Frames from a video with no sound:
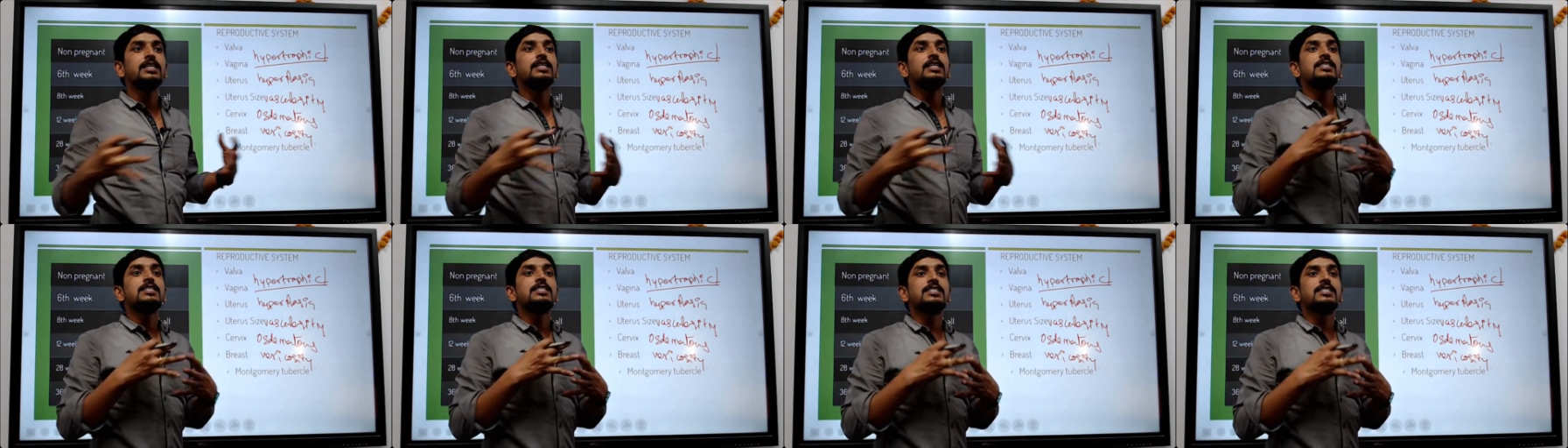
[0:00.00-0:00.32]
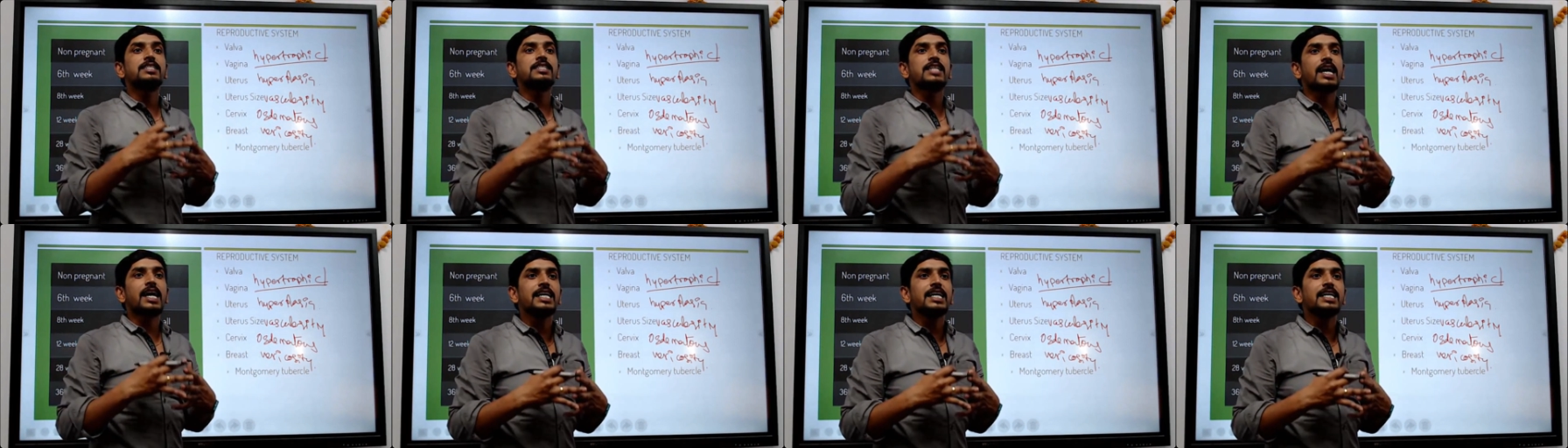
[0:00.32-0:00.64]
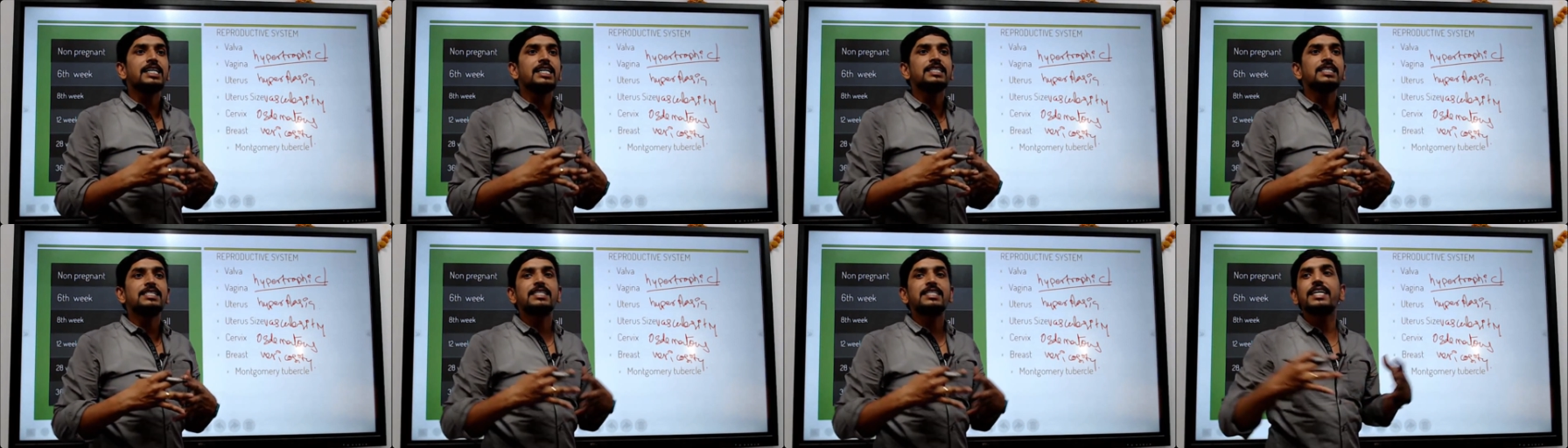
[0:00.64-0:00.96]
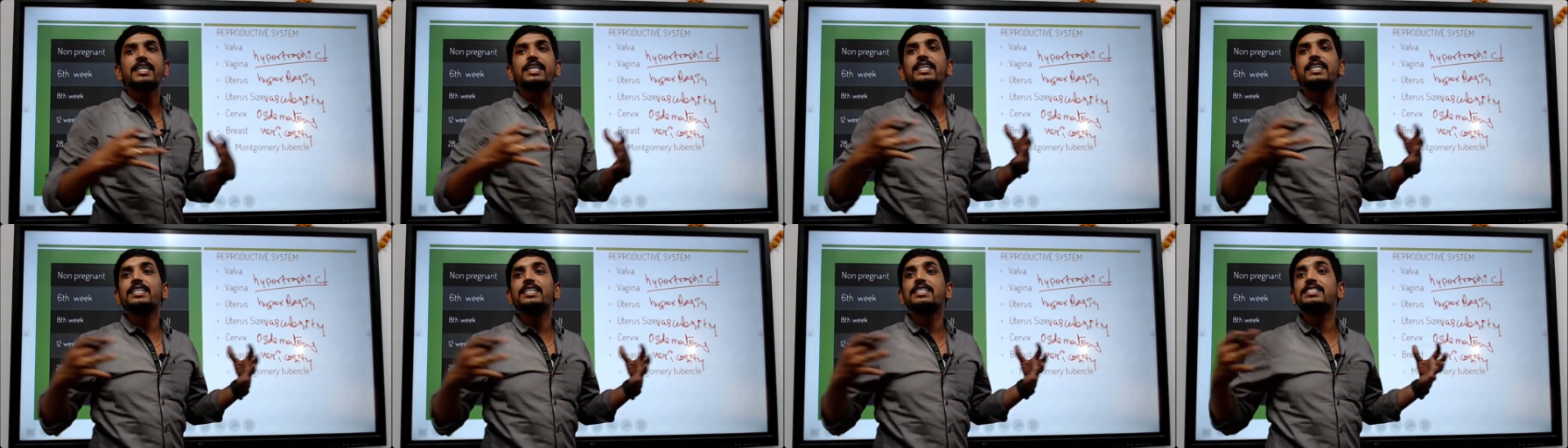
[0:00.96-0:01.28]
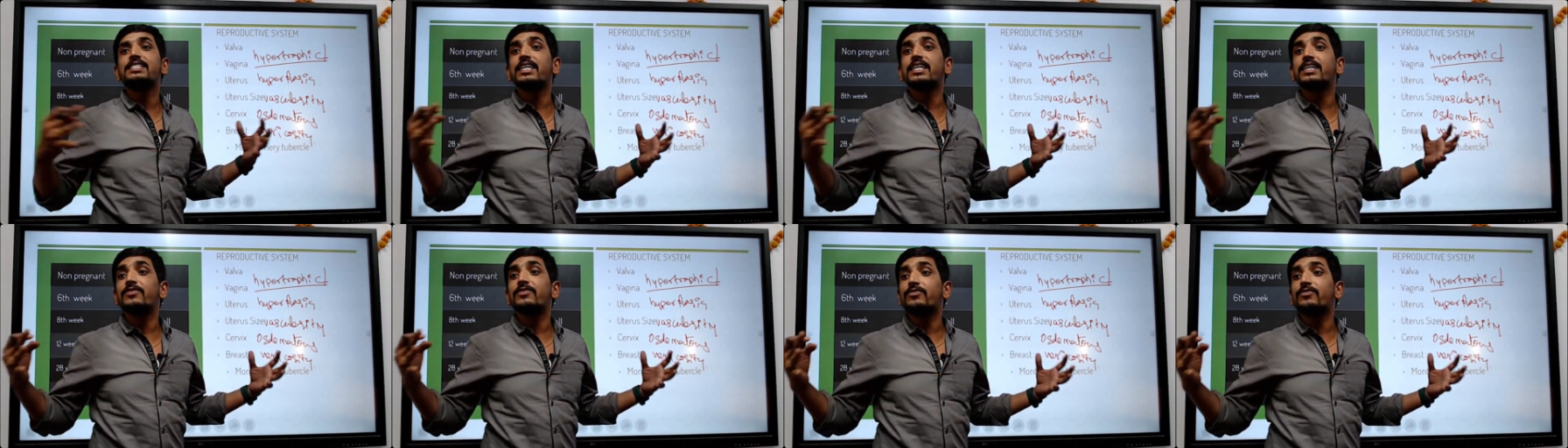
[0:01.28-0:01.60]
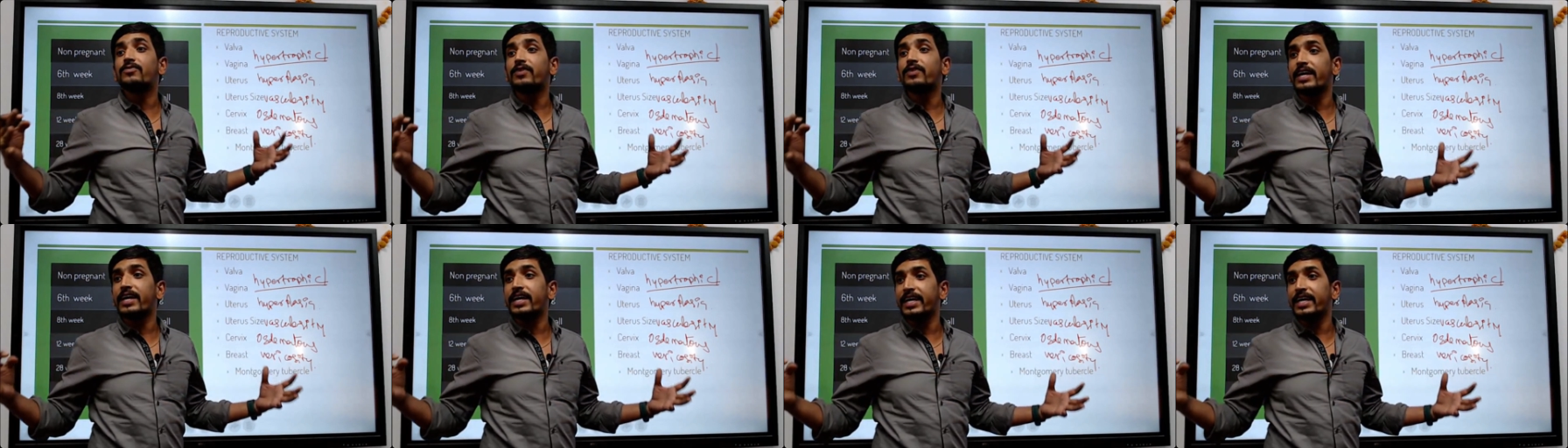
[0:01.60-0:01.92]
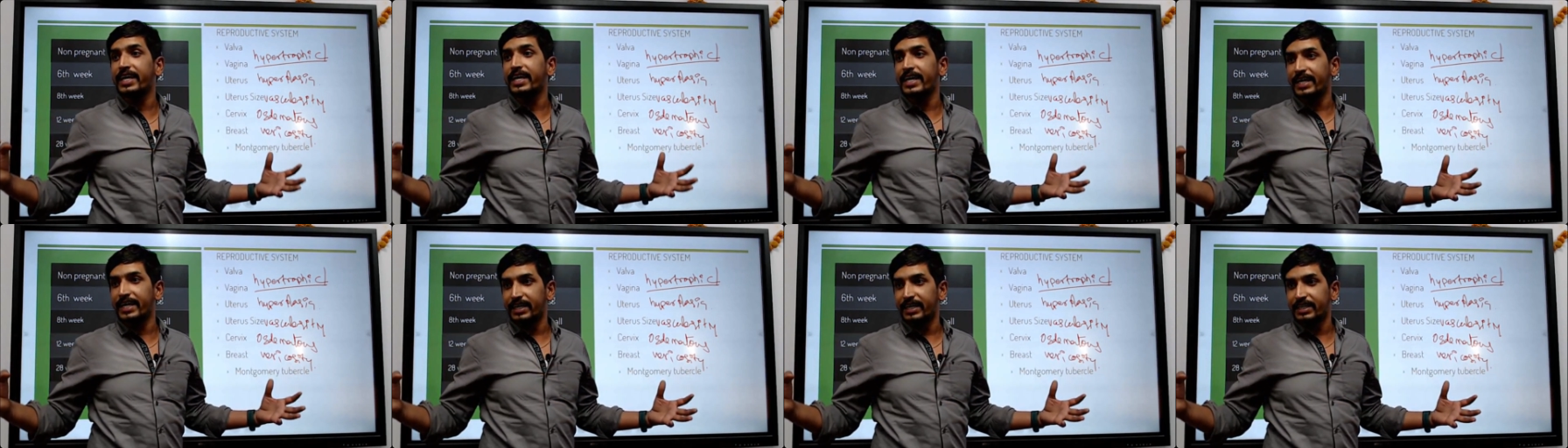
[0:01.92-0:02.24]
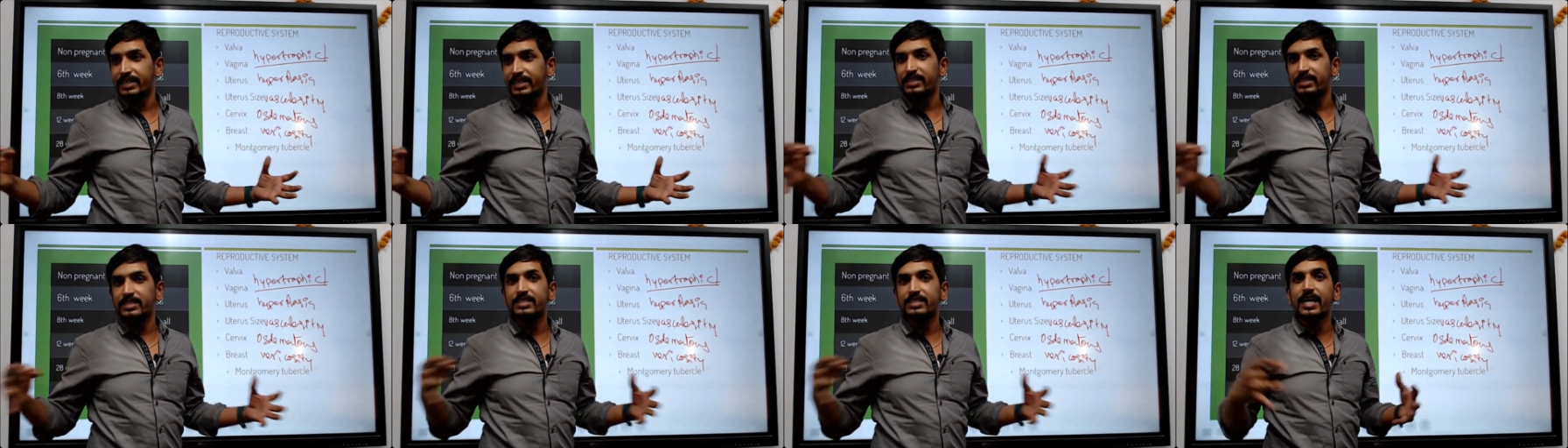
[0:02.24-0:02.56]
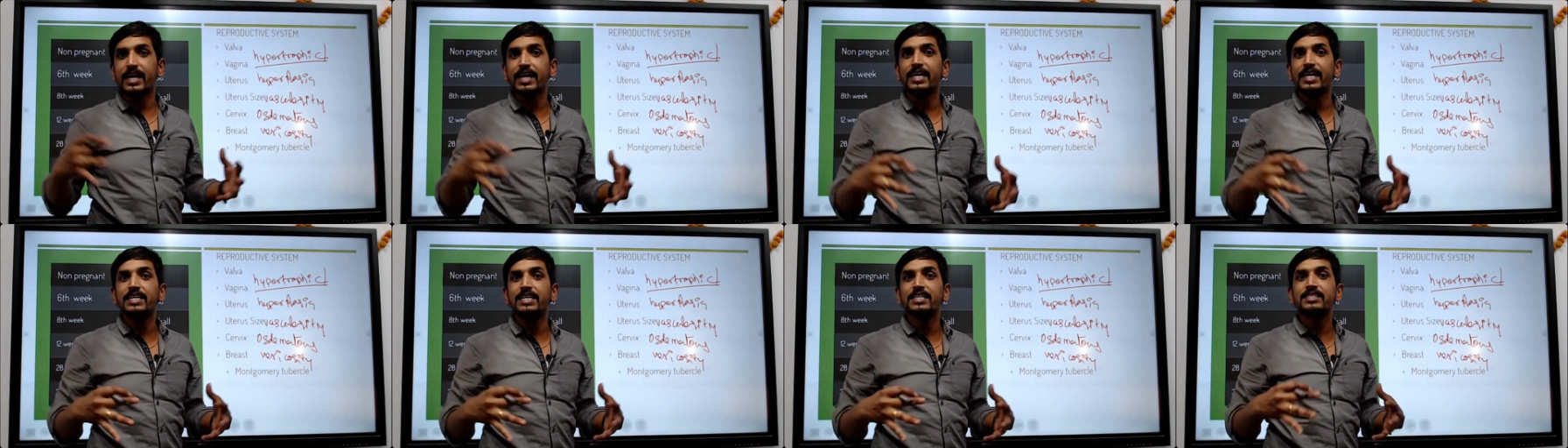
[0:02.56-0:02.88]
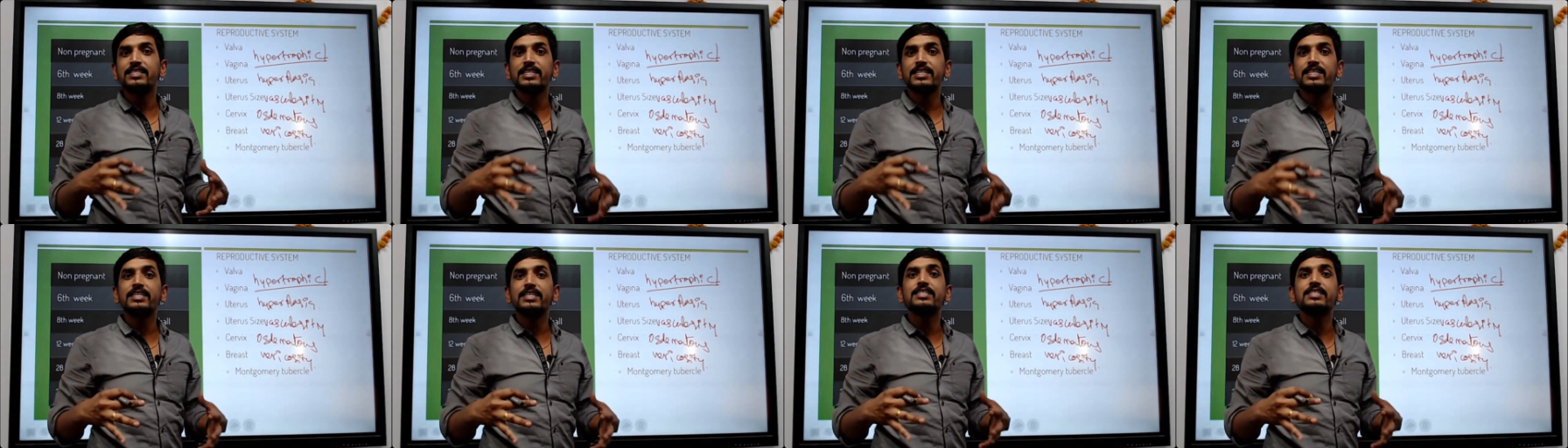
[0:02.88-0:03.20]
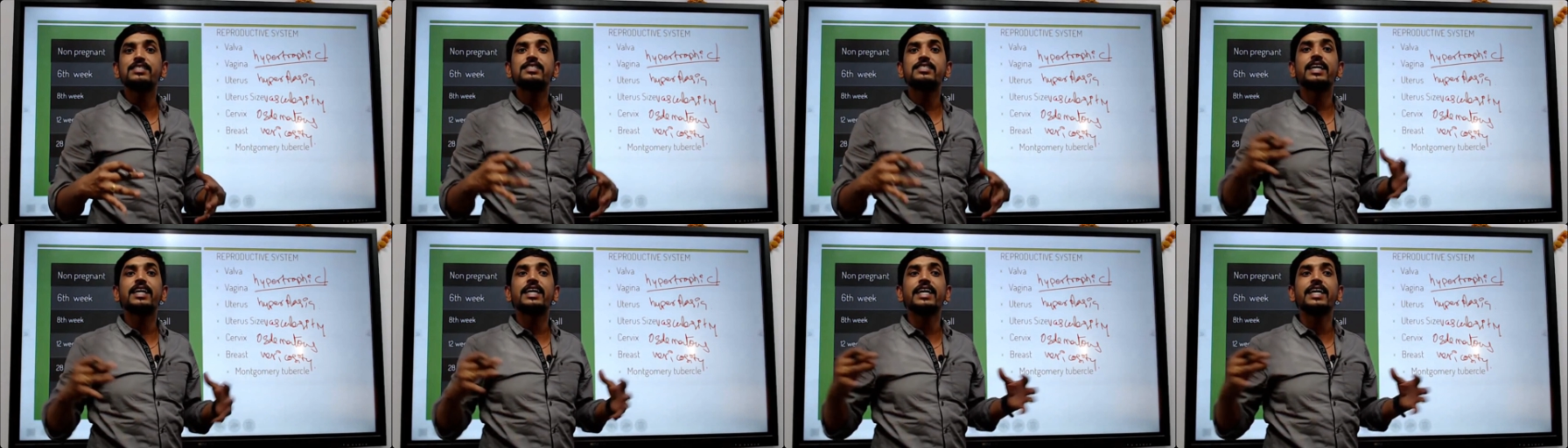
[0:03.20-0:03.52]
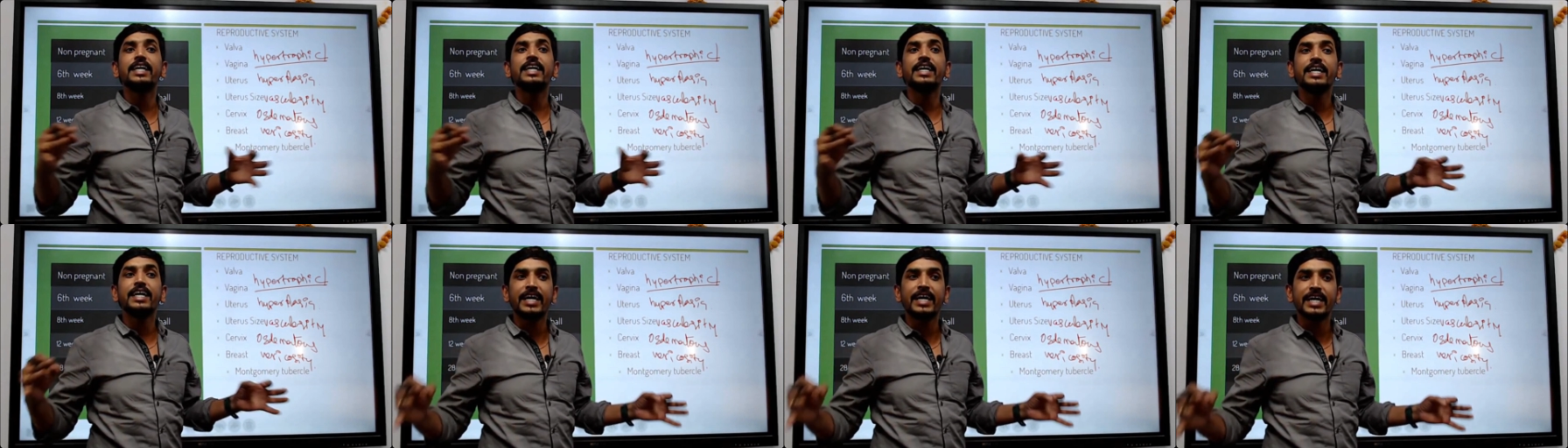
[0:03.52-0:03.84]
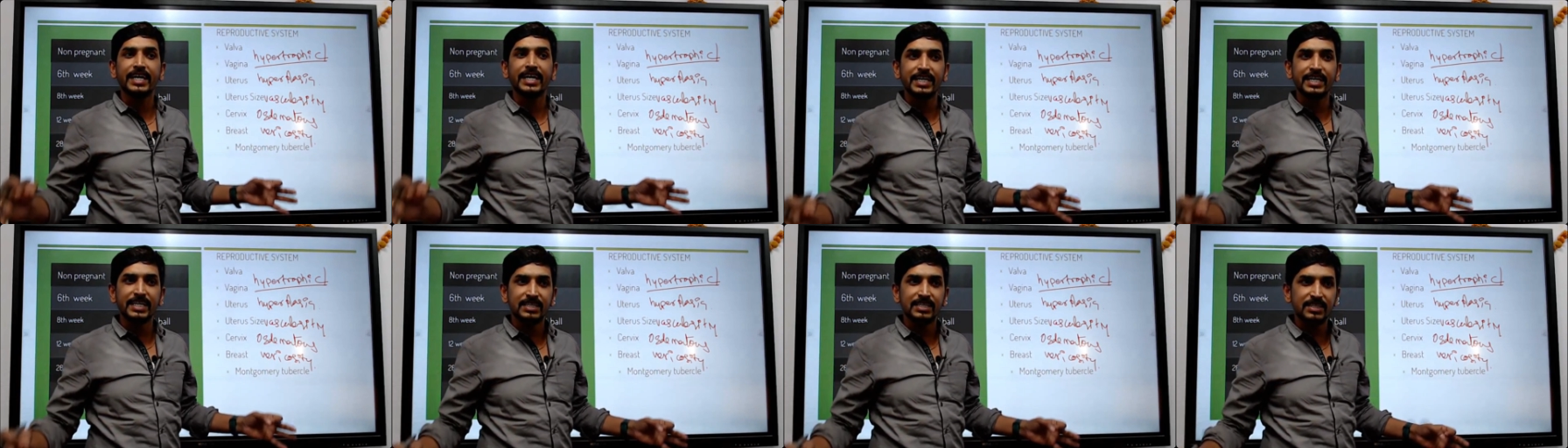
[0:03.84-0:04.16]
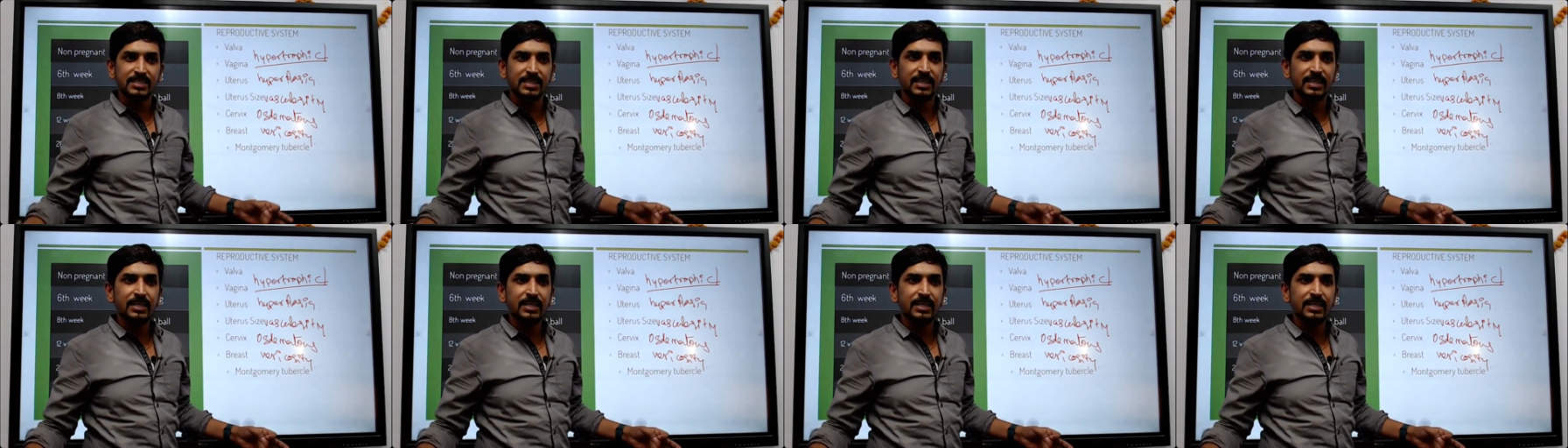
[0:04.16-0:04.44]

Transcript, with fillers: Size is variant, size is increased.